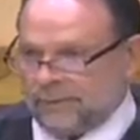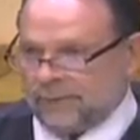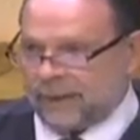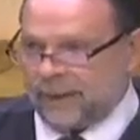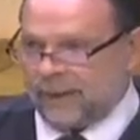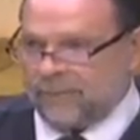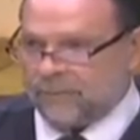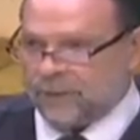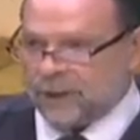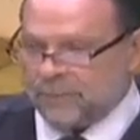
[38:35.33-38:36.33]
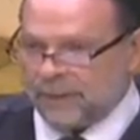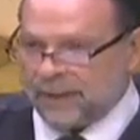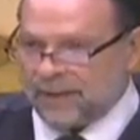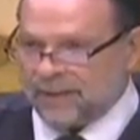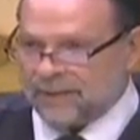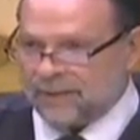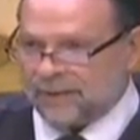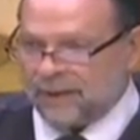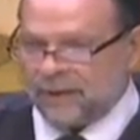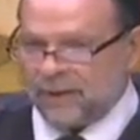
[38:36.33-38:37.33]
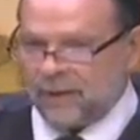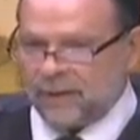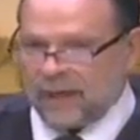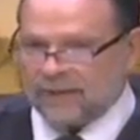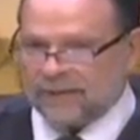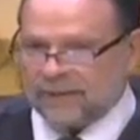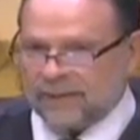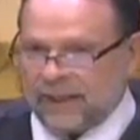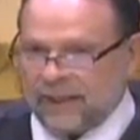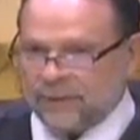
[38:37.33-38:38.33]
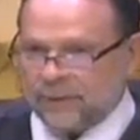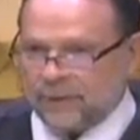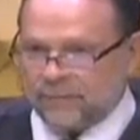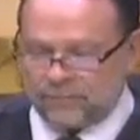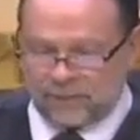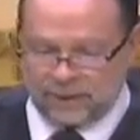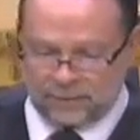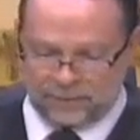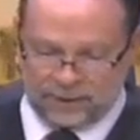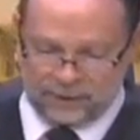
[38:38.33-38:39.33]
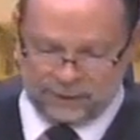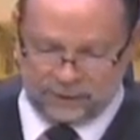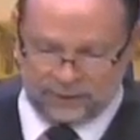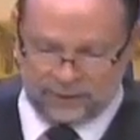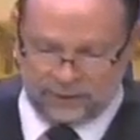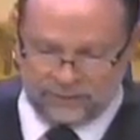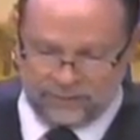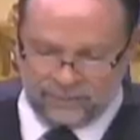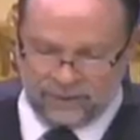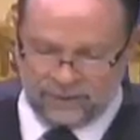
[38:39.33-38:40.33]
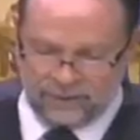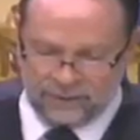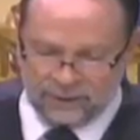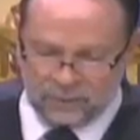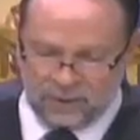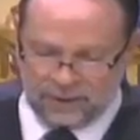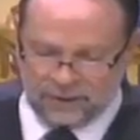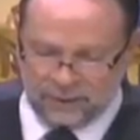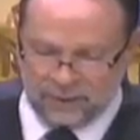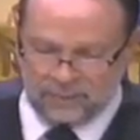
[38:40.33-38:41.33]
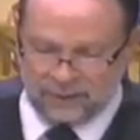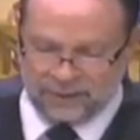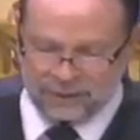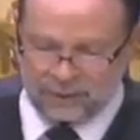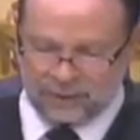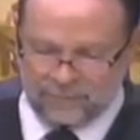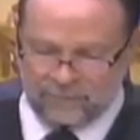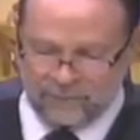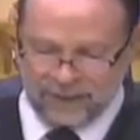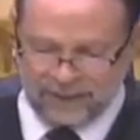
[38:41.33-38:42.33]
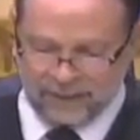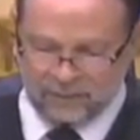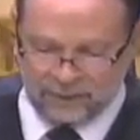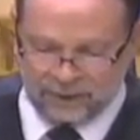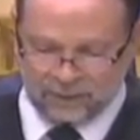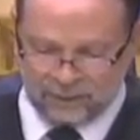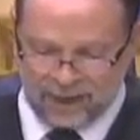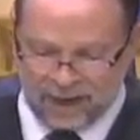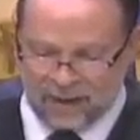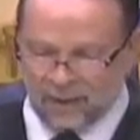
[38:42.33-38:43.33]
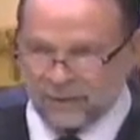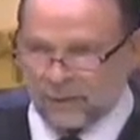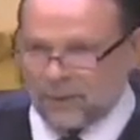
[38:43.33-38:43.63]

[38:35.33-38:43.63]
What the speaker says: Okay? Just because, and that's the danger of peer pressure, you just want to do it because you want to fit in with the crowd.